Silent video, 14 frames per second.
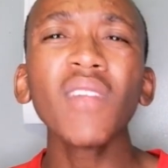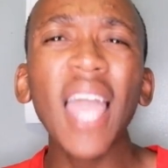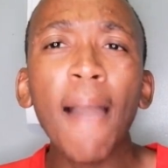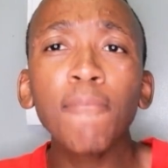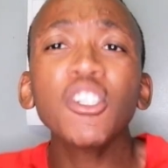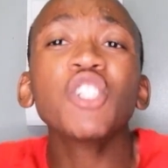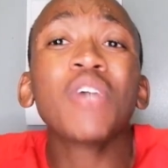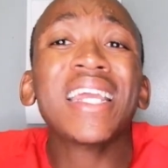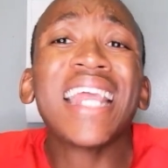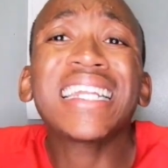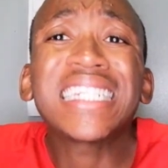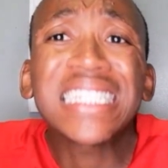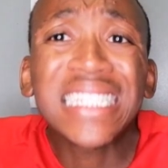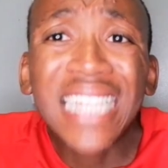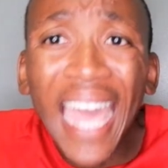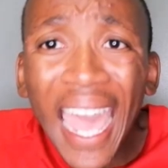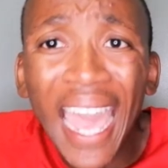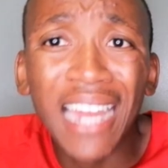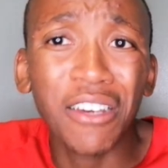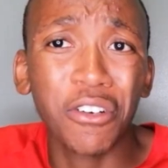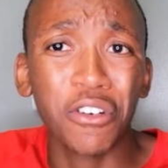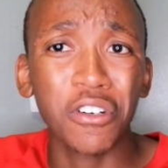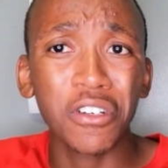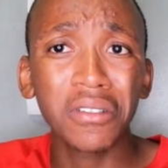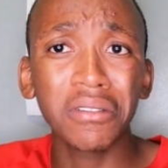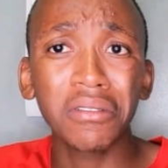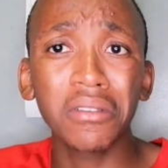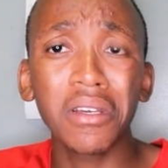I'm just trying to understand, girl,
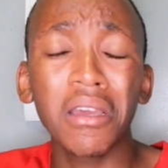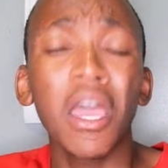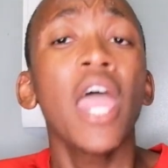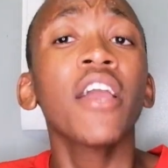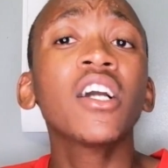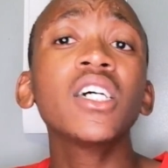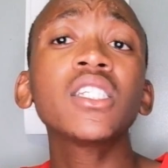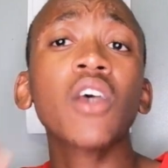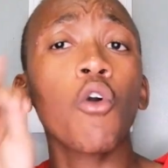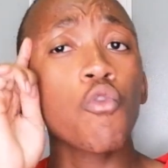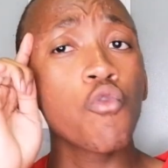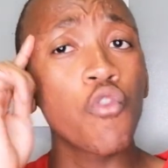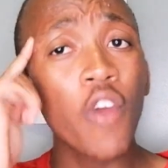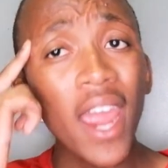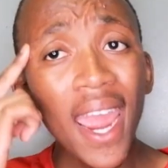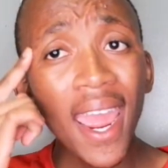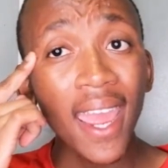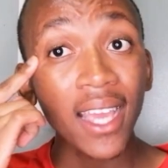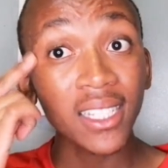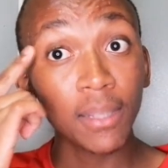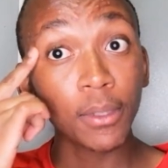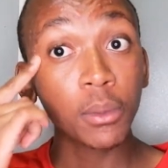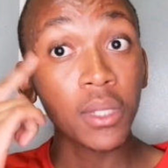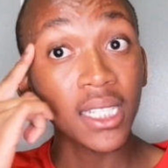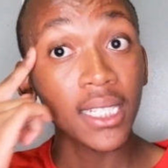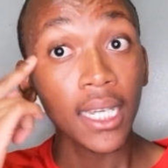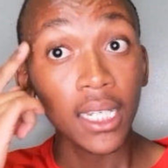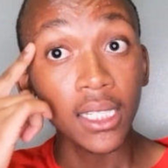because Rare is supposed to be
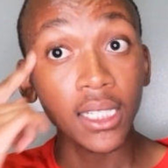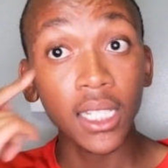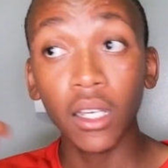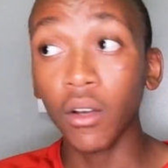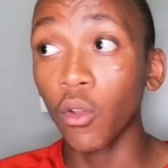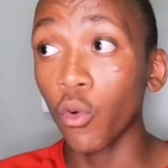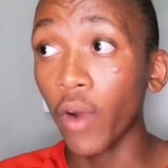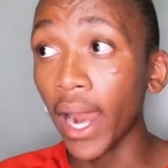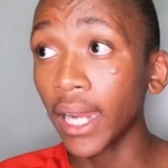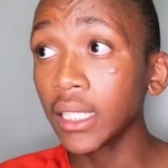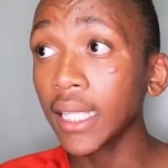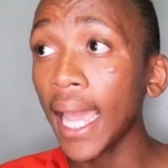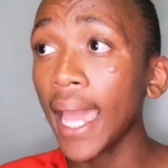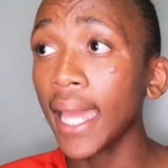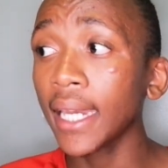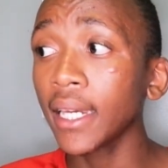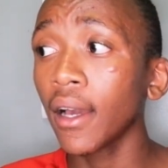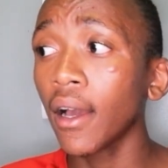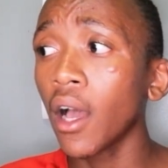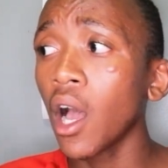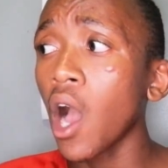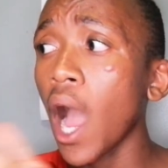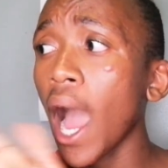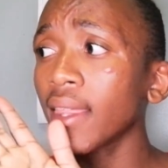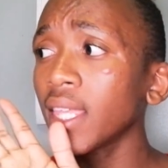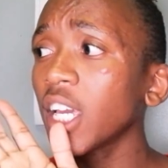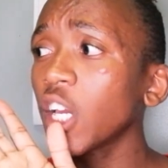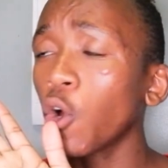the second single, right? And I
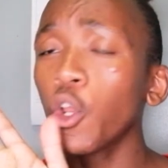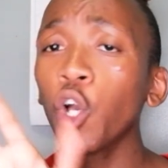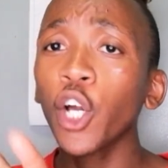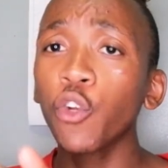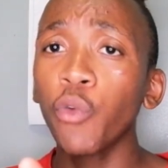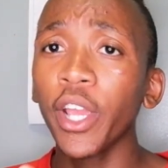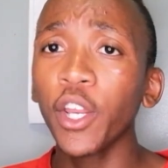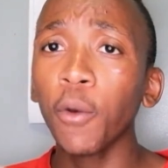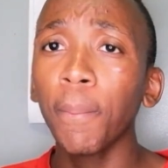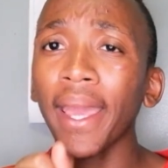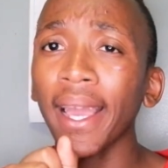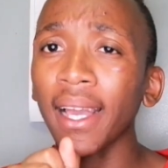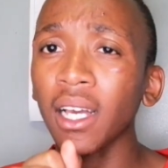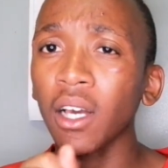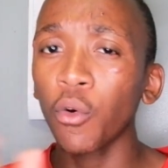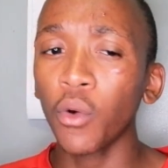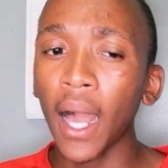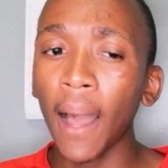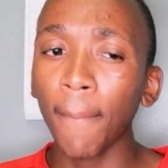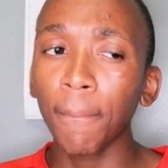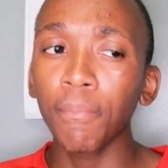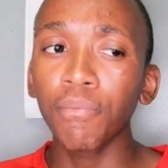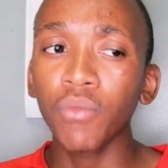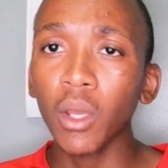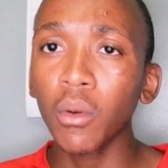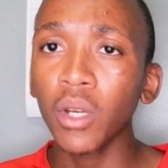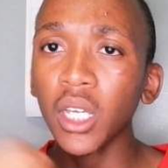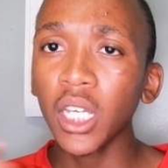think it only got radio pick,
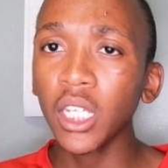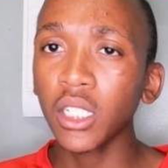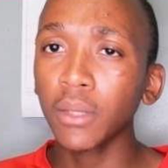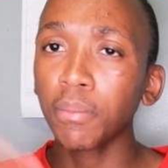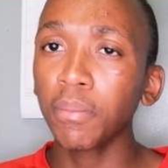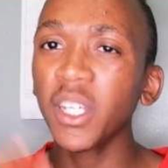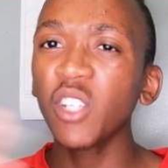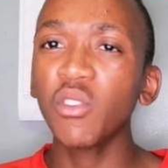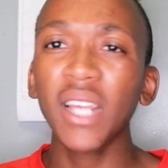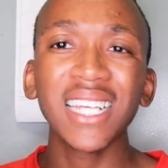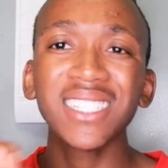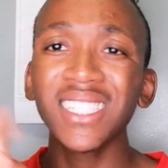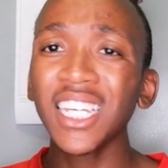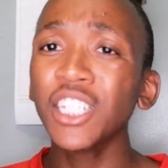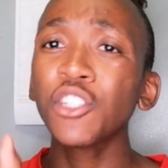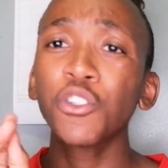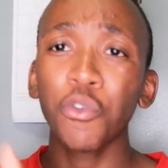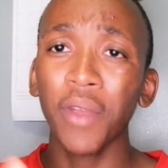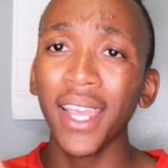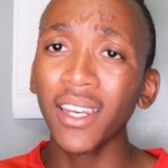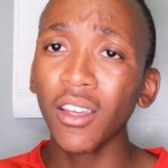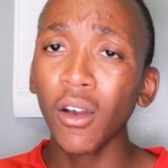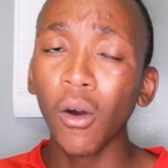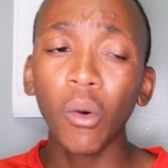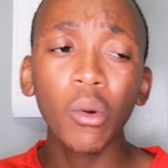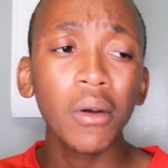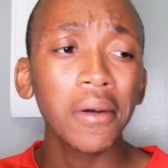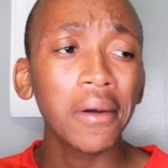been like sent to
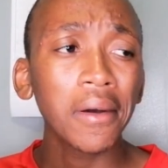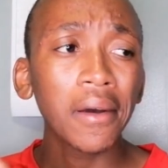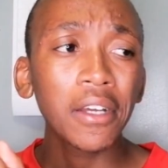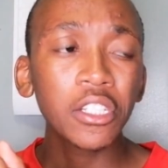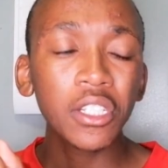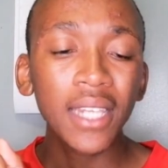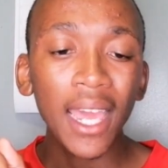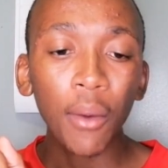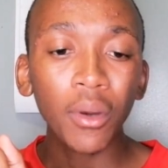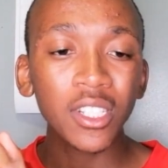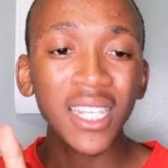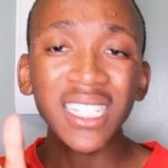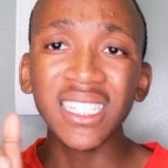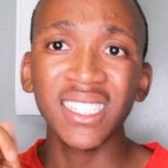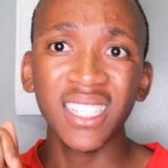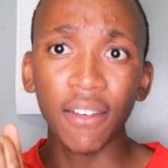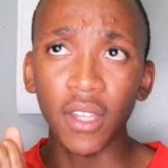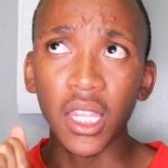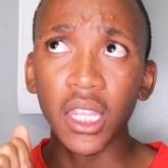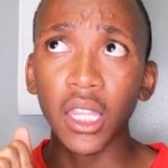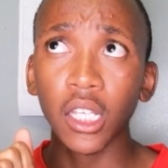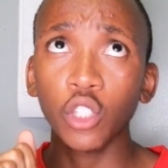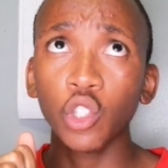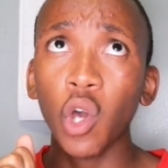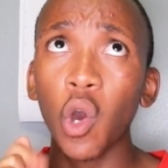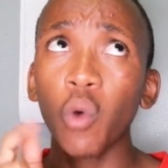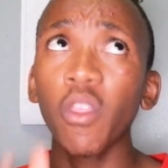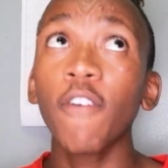radio today's the 7th,
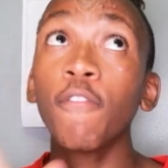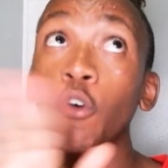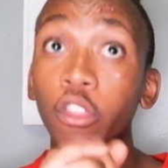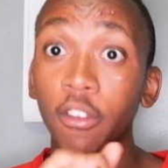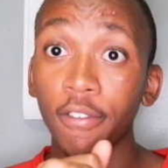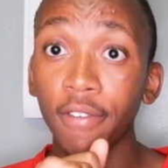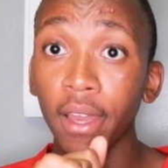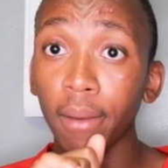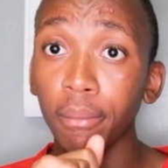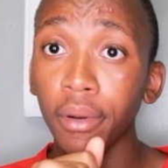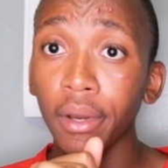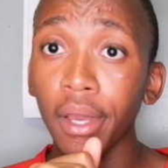so the 4th of Feb.